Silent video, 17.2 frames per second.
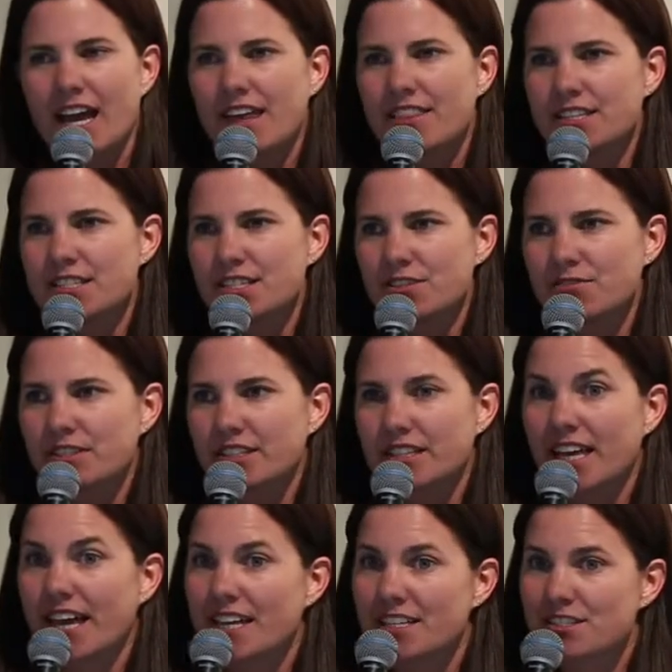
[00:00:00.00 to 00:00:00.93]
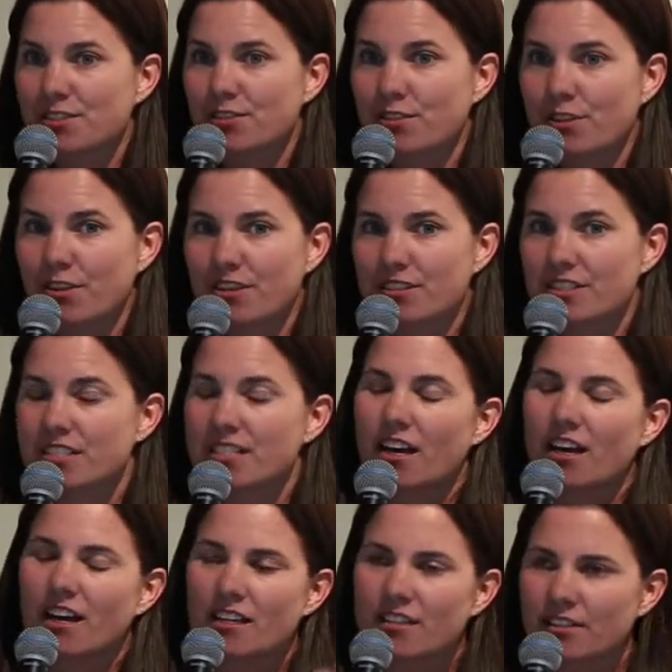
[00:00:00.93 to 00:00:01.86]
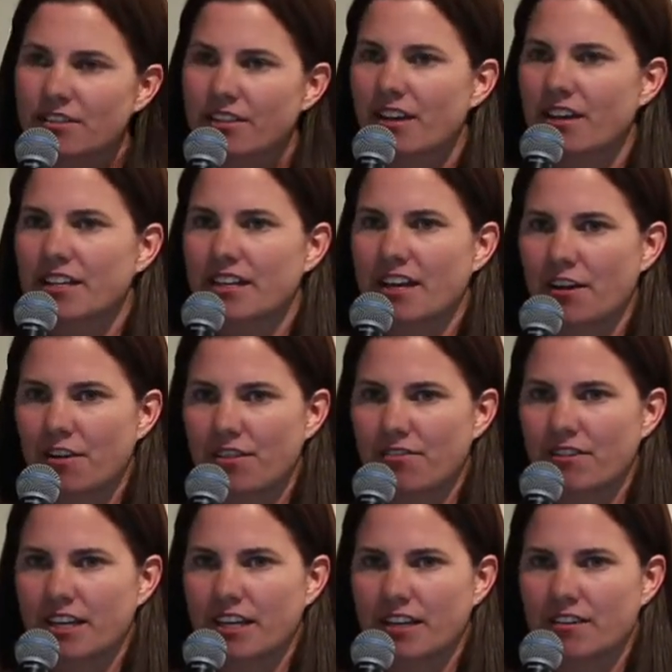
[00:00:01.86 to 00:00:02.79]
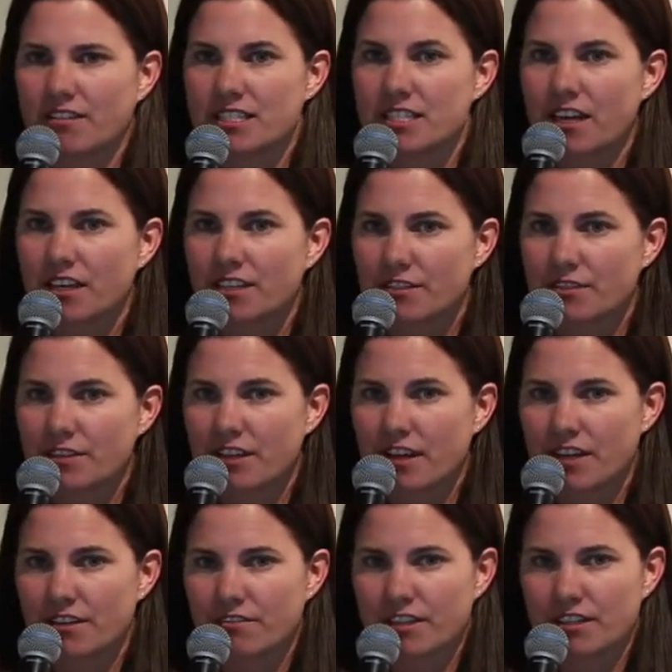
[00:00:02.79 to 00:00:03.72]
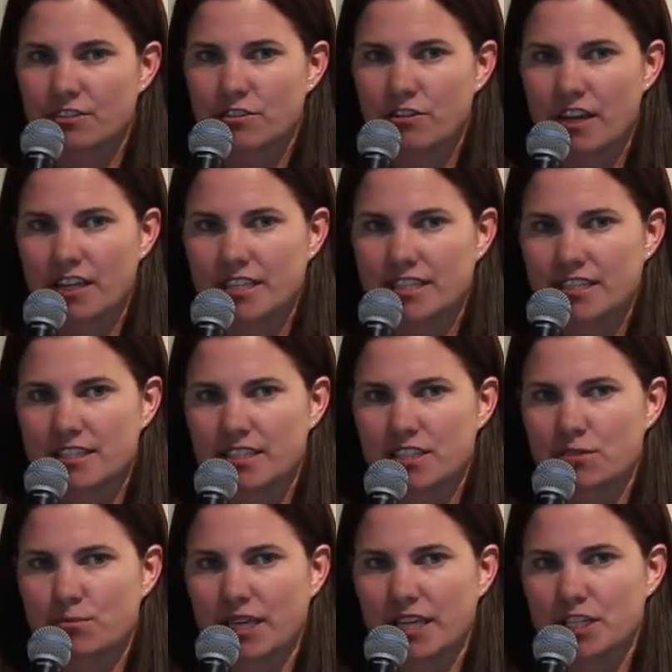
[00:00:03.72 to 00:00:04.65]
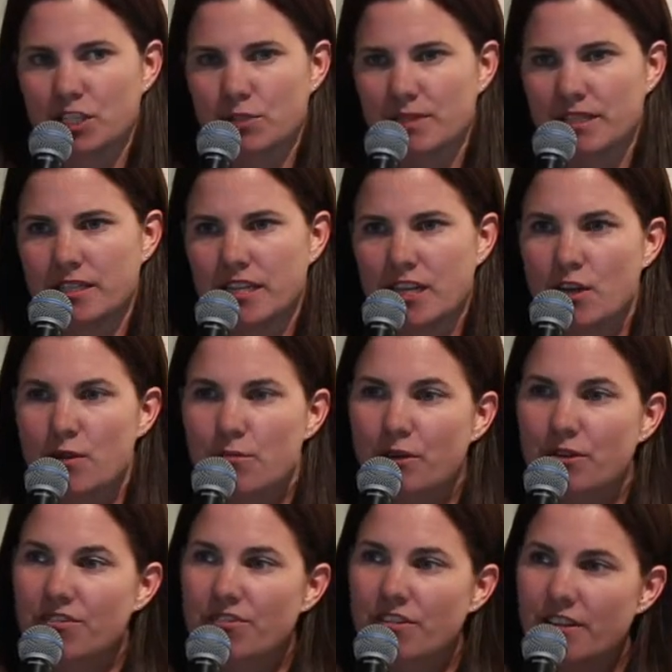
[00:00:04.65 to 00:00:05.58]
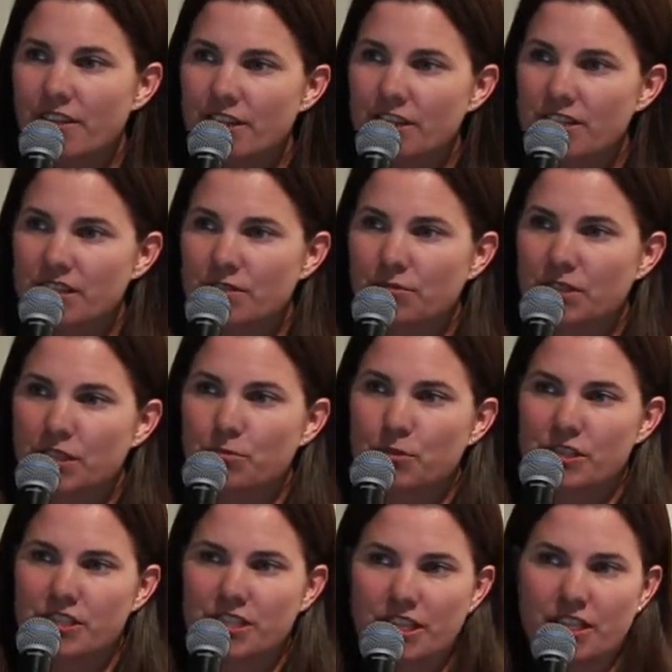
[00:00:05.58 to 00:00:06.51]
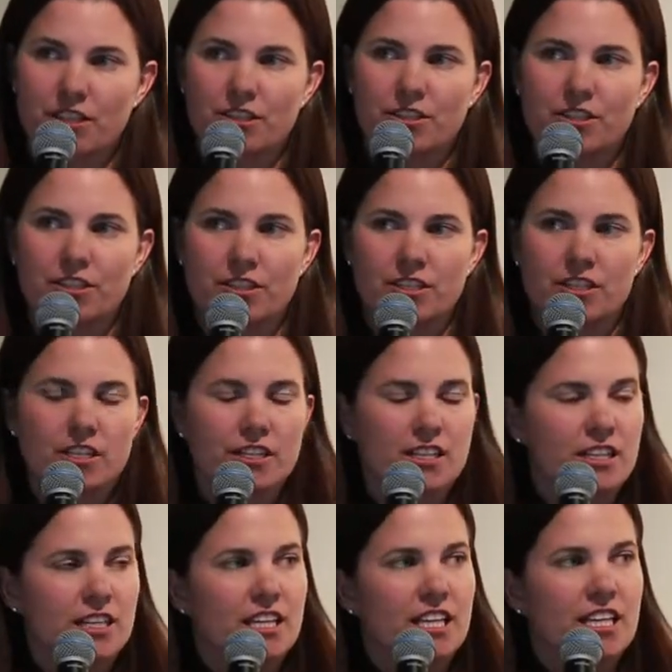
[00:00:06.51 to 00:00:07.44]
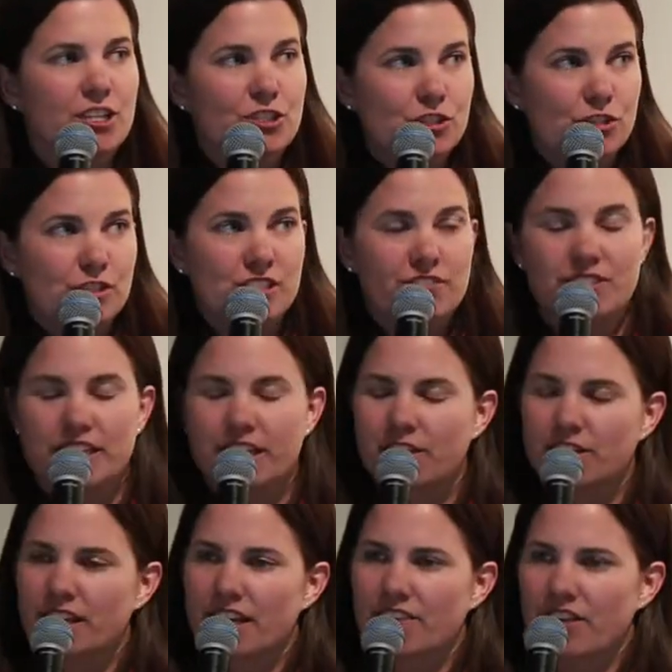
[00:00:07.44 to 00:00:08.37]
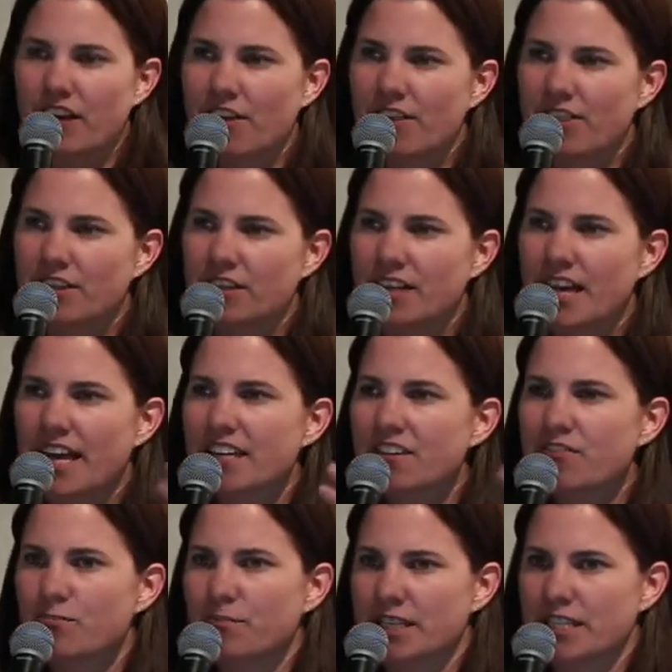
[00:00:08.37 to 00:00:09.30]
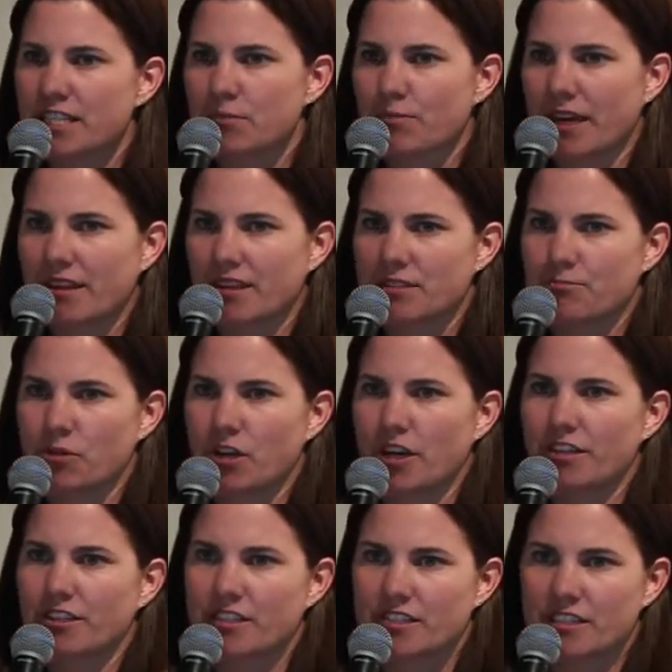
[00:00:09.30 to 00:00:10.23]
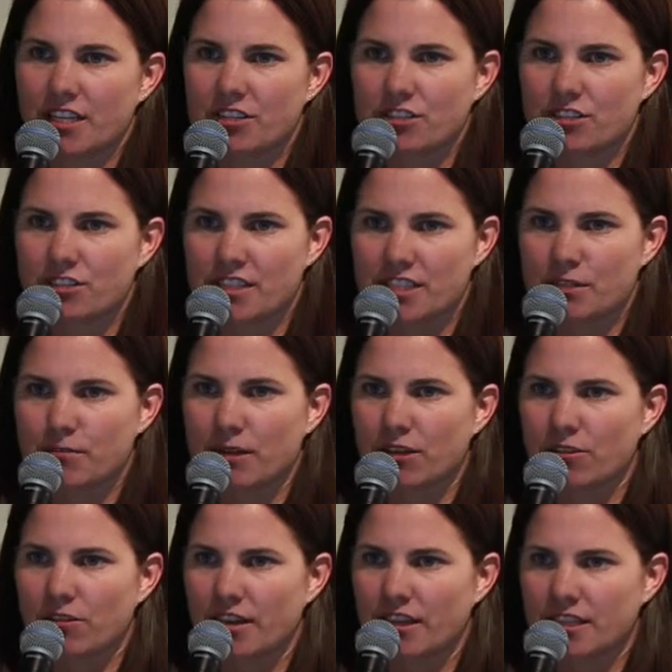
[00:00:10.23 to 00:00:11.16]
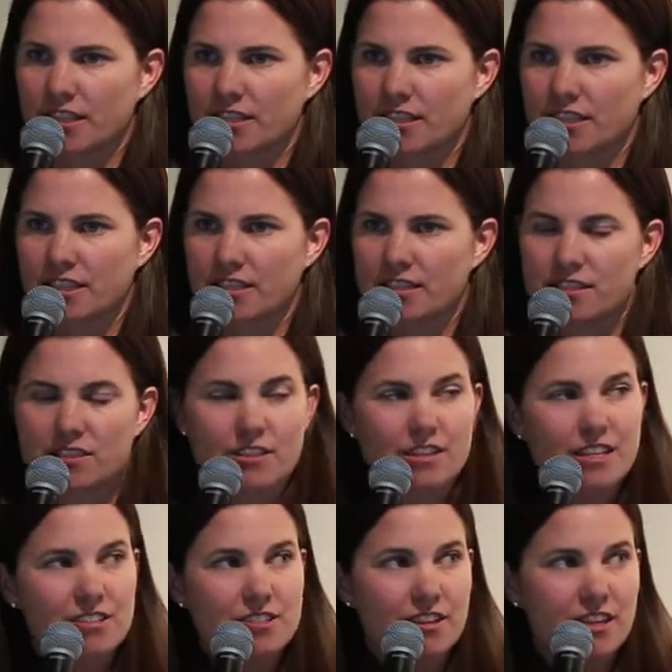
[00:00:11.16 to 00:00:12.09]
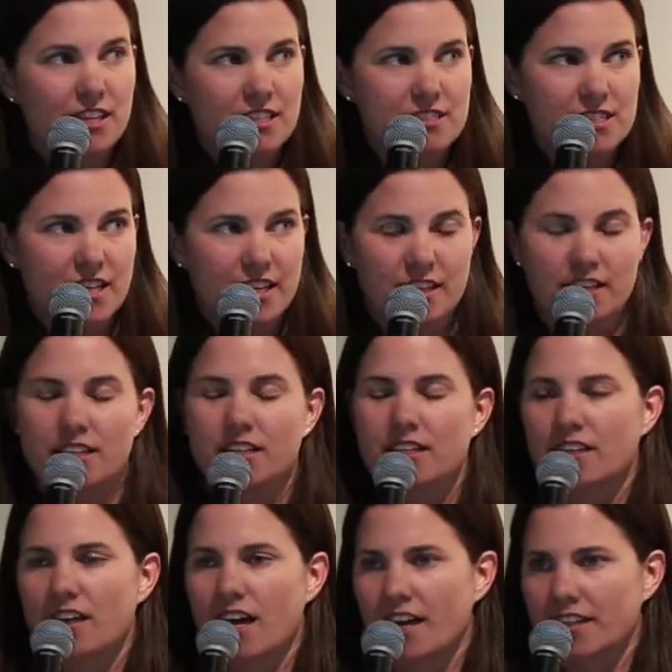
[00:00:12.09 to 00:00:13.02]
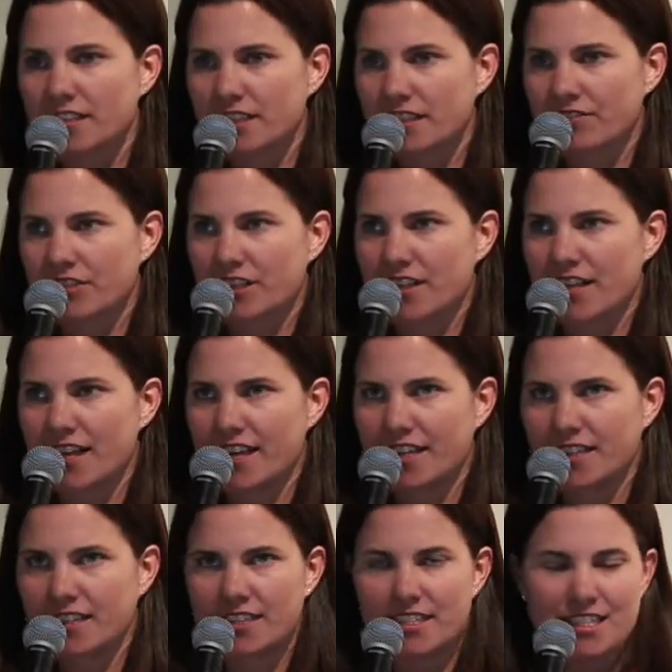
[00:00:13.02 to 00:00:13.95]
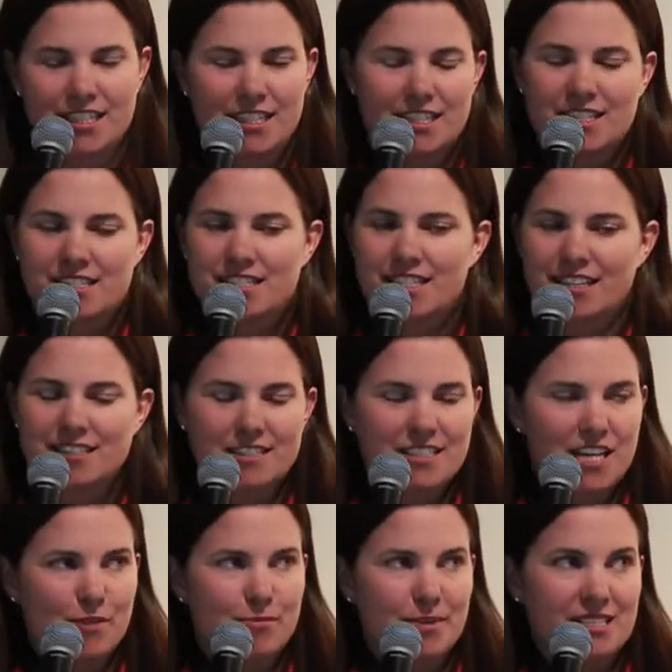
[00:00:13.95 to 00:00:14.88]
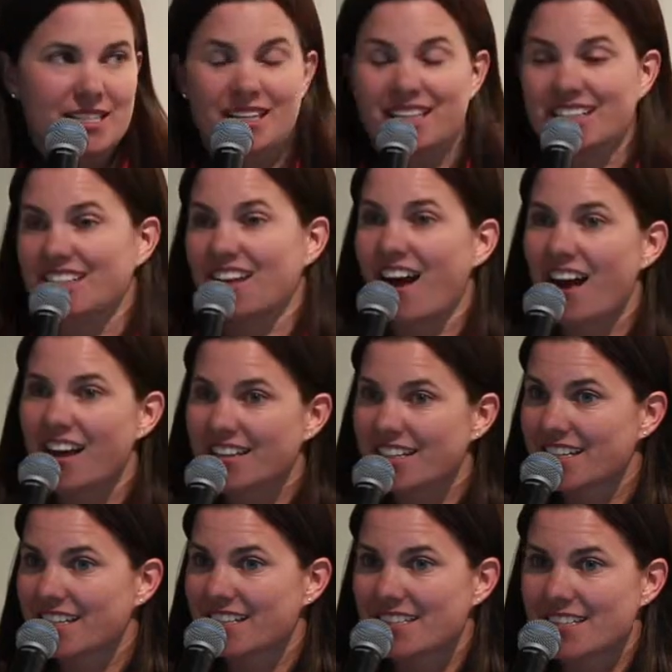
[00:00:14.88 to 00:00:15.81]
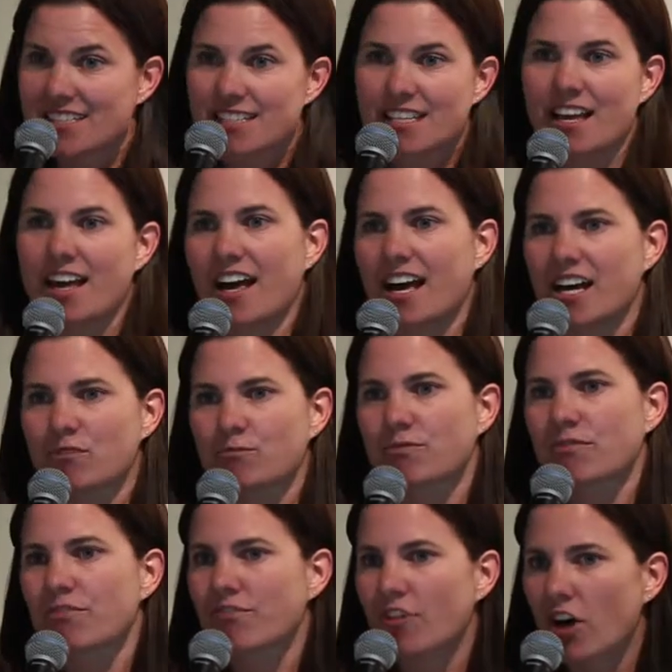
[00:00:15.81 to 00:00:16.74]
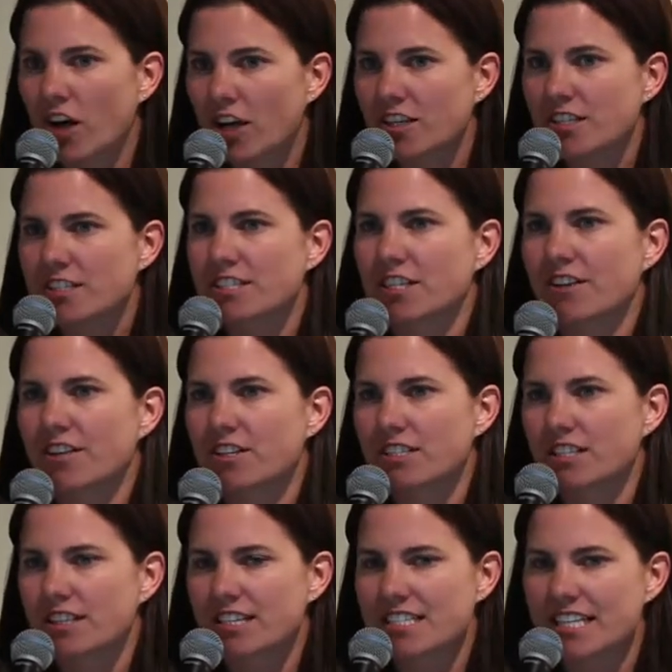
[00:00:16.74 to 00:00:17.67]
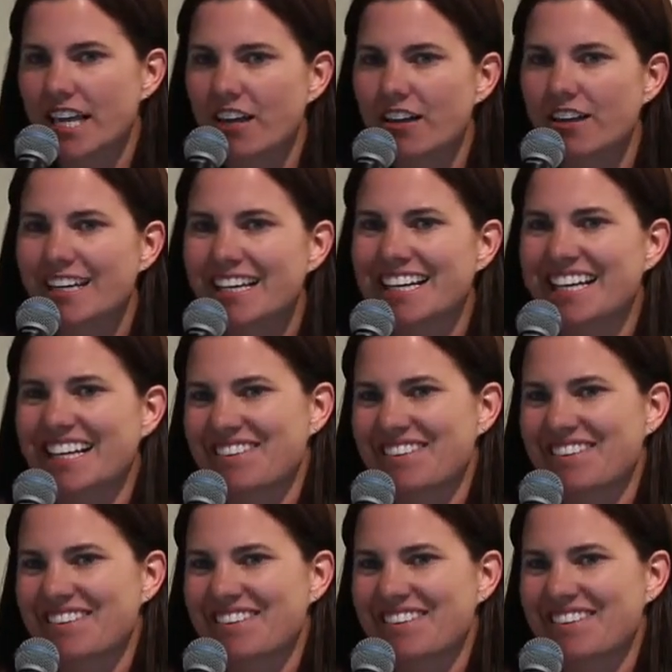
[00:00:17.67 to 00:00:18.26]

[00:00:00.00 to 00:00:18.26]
And this is really, as you know, there's a ton going on in health right now, a ton going on around chronic disease management. But we feel that there's some really particular issues of later life health that are kind of missed by this broader discussion just about chronic disease. So these are things like cognitive decline, sexy topics like incontinence, um, falls. You know, there's this area